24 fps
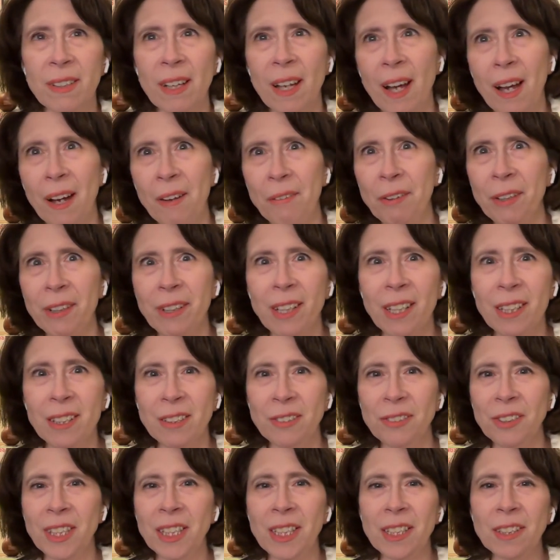everything's
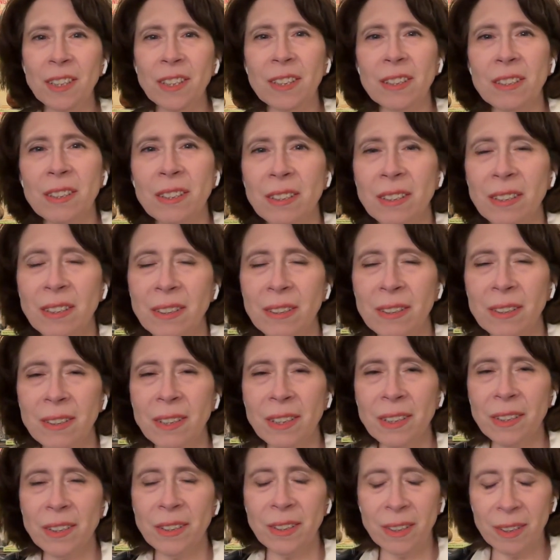finished.
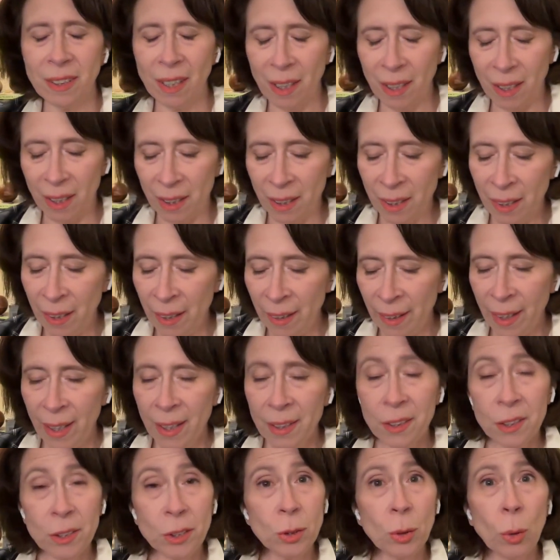There's a
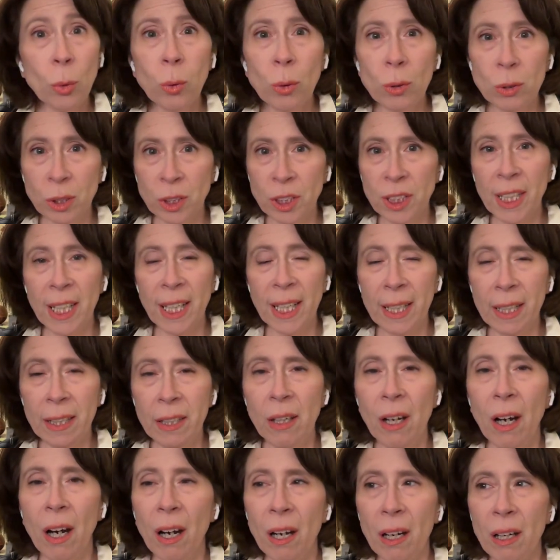whole
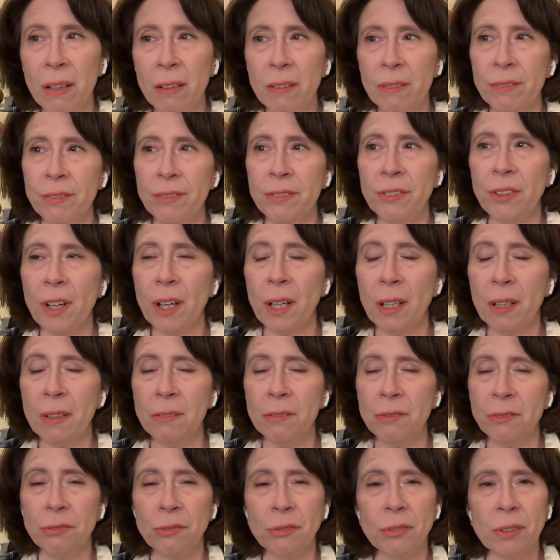chain of
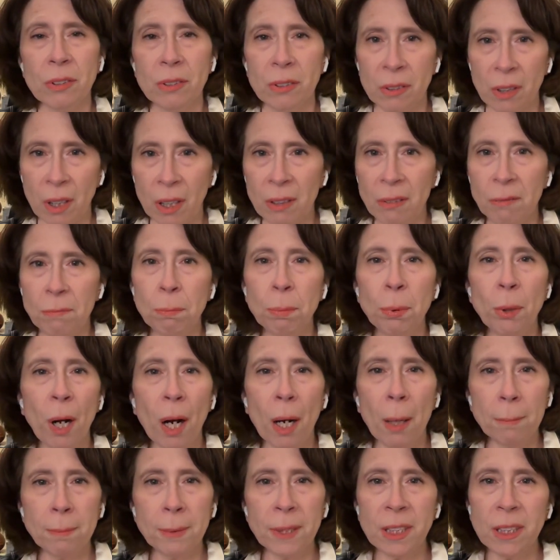
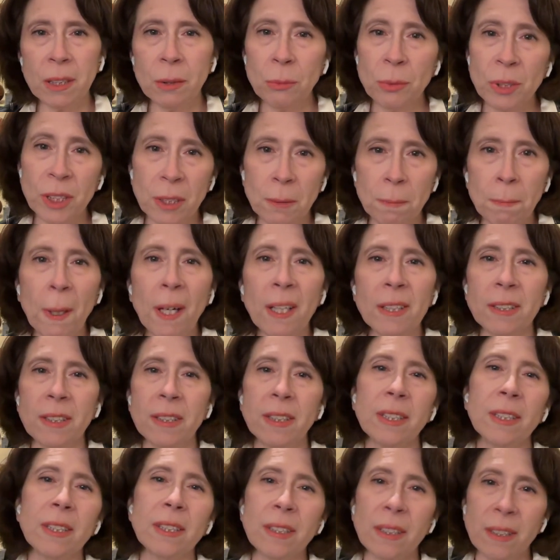prompts and
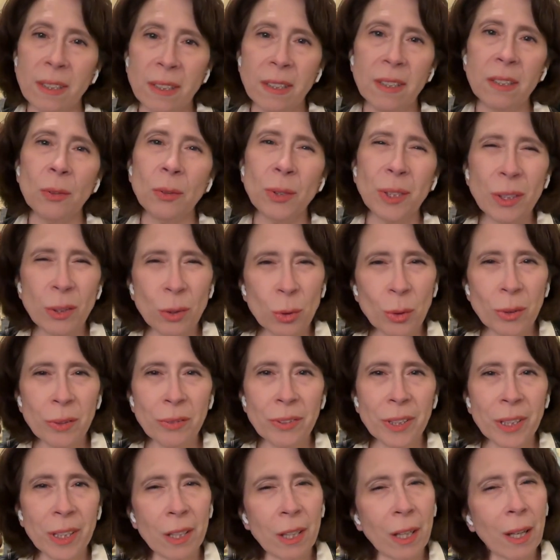responses. So it's sort of
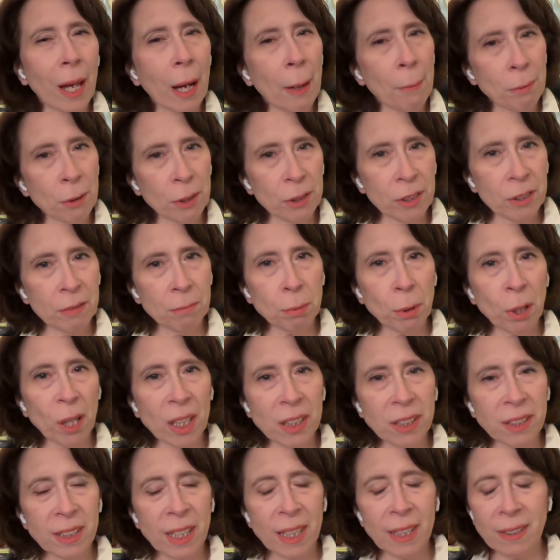a collaborative
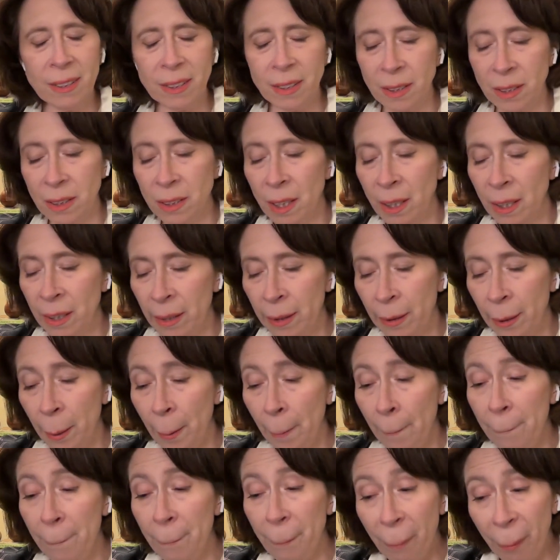process.
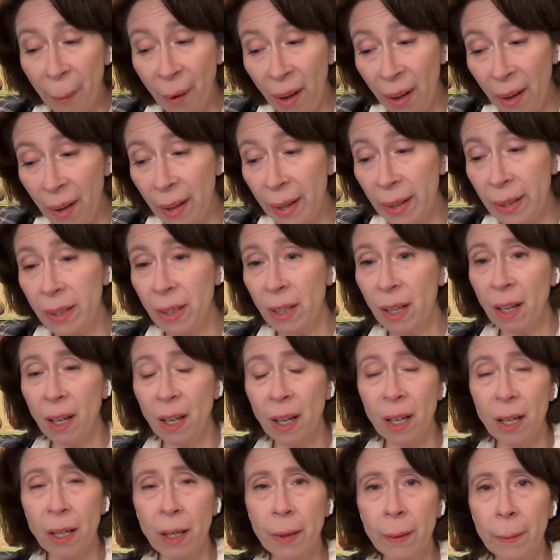But
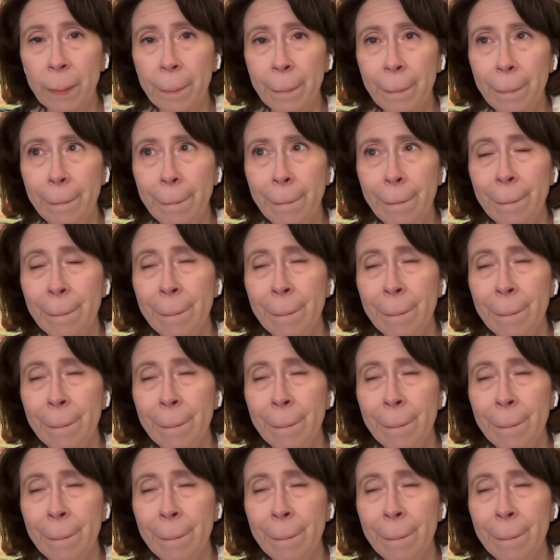one